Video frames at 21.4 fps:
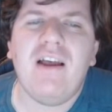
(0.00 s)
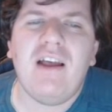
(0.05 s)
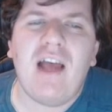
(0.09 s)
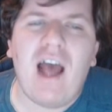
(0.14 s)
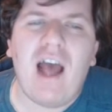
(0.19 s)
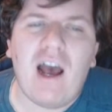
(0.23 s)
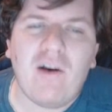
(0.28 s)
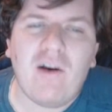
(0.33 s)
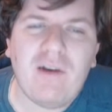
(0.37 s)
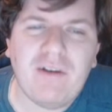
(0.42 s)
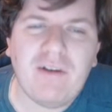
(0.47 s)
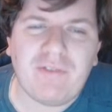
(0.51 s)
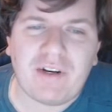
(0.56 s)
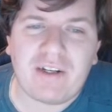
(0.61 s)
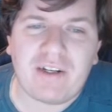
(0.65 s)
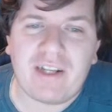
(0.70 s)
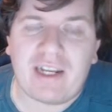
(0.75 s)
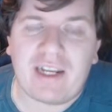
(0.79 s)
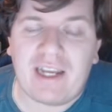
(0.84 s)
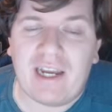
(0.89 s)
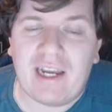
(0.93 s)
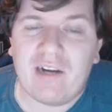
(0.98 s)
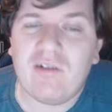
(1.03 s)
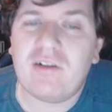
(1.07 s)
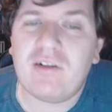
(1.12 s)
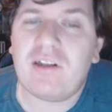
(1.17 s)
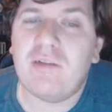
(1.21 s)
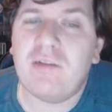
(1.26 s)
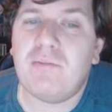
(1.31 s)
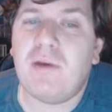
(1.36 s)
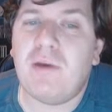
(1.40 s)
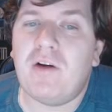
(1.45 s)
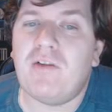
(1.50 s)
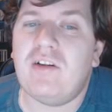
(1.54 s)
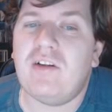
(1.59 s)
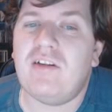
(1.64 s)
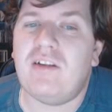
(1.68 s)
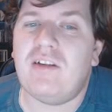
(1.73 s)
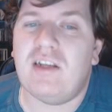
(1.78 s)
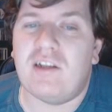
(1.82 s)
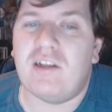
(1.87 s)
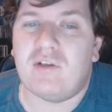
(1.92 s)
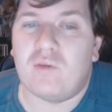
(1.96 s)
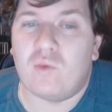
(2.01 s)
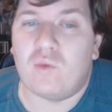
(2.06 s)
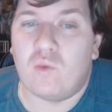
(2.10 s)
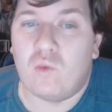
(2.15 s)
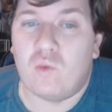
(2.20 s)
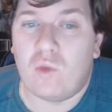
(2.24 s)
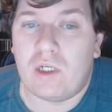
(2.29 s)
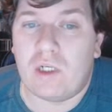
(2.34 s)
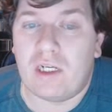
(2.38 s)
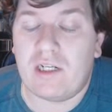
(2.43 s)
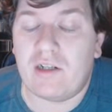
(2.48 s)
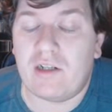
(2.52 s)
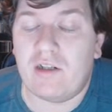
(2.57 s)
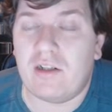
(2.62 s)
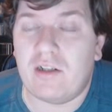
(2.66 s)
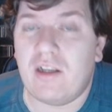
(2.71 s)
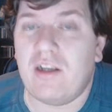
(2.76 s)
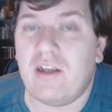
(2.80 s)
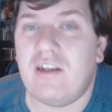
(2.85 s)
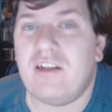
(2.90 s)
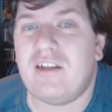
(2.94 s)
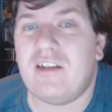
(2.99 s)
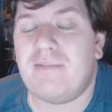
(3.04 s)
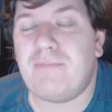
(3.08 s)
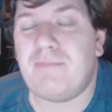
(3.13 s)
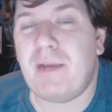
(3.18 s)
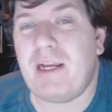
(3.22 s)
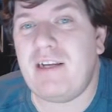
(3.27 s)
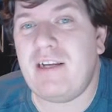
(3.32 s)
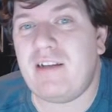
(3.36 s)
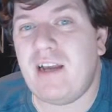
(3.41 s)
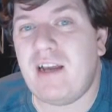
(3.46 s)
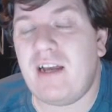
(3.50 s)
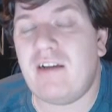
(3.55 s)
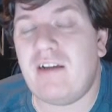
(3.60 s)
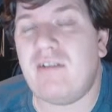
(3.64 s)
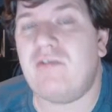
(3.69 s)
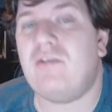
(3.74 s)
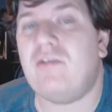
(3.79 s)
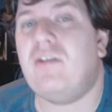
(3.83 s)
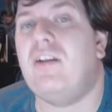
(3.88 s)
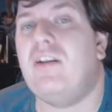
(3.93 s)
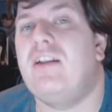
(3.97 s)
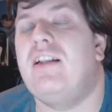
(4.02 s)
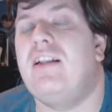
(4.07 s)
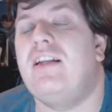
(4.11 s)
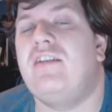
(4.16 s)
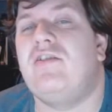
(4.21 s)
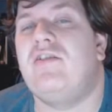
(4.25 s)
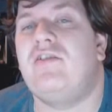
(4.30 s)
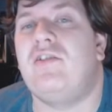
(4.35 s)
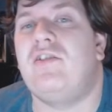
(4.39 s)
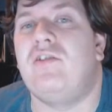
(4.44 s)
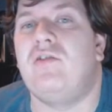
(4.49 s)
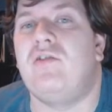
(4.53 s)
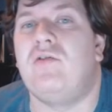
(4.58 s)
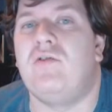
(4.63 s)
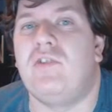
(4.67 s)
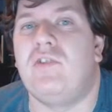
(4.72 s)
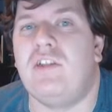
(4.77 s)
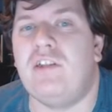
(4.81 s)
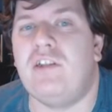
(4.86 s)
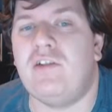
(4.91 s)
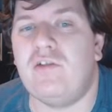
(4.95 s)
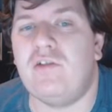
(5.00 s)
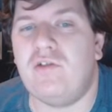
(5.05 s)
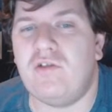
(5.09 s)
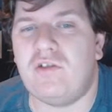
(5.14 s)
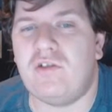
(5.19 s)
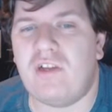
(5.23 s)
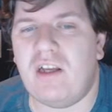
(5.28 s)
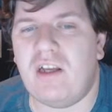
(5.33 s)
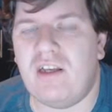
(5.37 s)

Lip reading: However, the character bonus is really good. Space Hound lets you use,